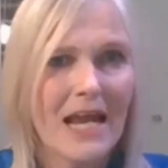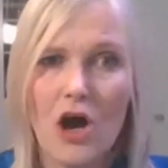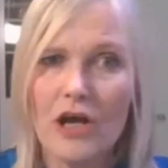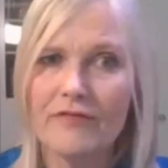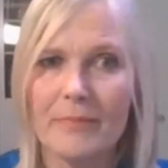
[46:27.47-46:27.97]
they
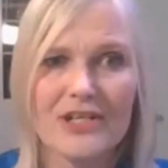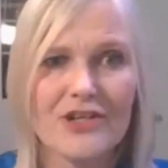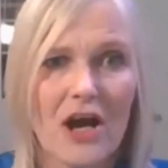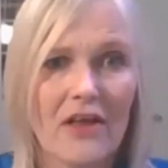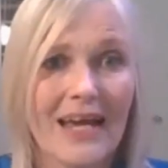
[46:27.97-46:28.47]
learn from
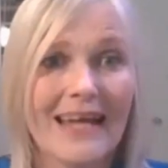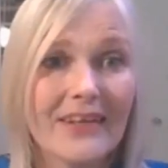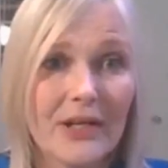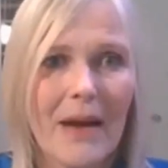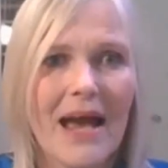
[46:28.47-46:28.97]
each other,
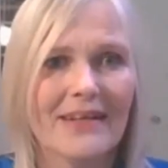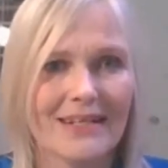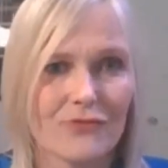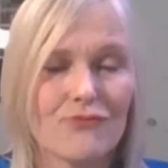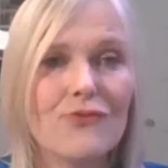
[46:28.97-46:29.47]
and the demand
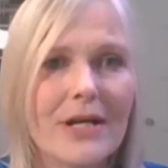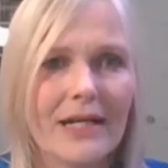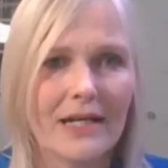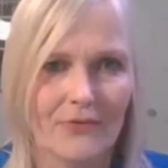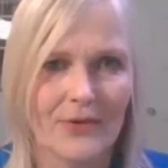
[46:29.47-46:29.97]
is
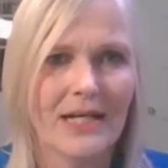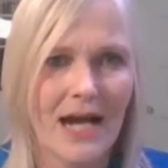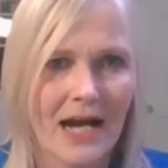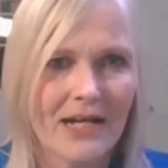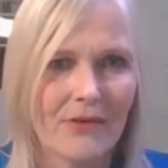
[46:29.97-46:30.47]
really,
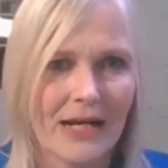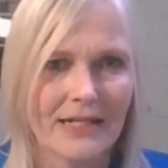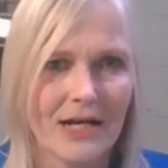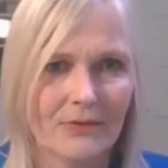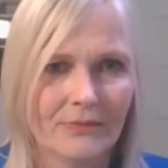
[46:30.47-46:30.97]
really high
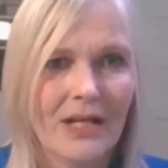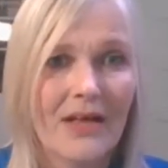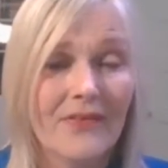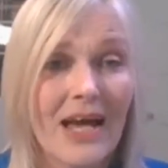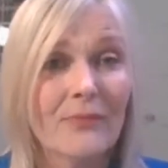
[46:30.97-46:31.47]
right now.
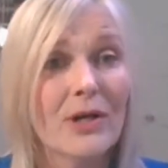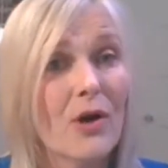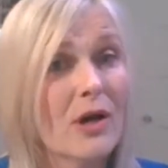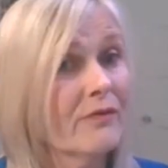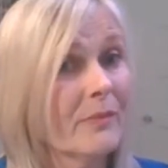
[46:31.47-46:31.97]
That we
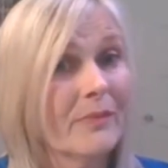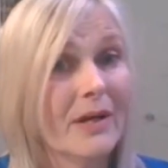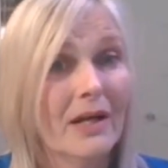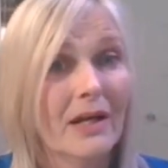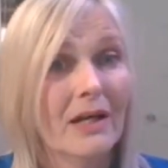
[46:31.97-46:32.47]
learn from
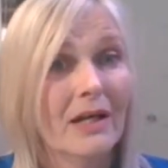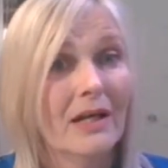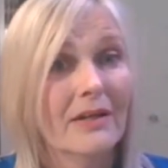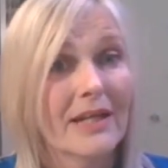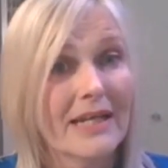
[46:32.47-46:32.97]

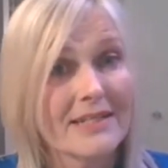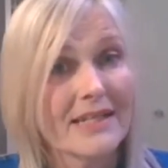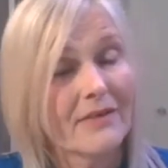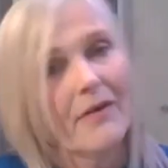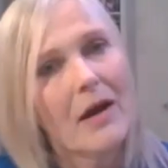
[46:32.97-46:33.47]
the
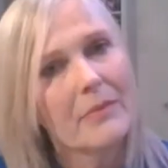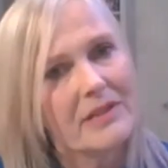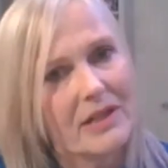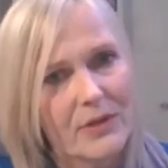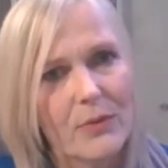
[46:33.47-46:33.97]
insect
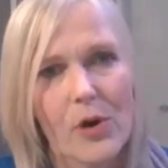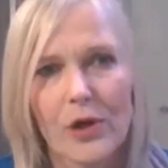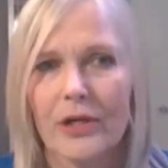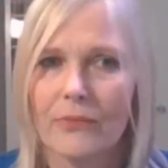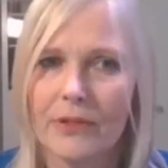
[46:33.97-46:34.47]
farmers that we're
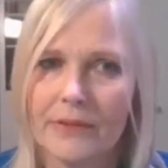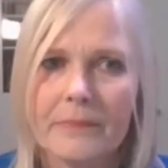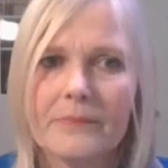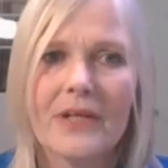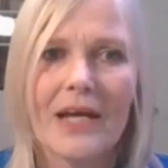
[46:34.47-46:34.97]
working with.
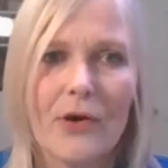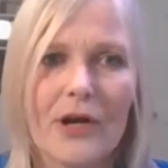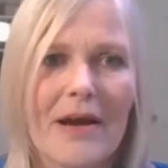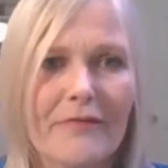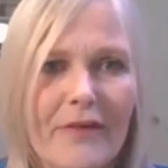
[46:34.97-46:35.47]
And
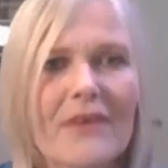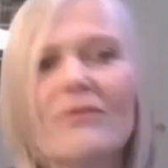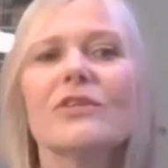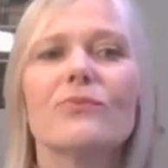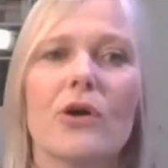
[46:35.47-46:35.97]
one of my
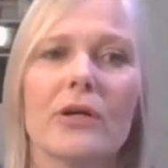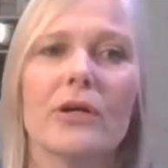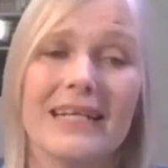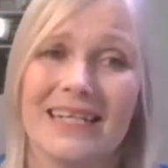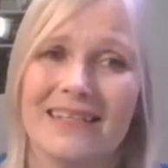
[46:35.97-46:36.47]
favorites one
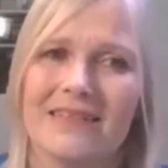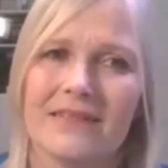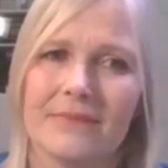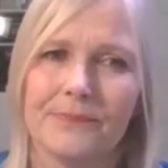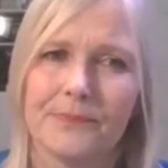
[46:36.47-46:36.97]
is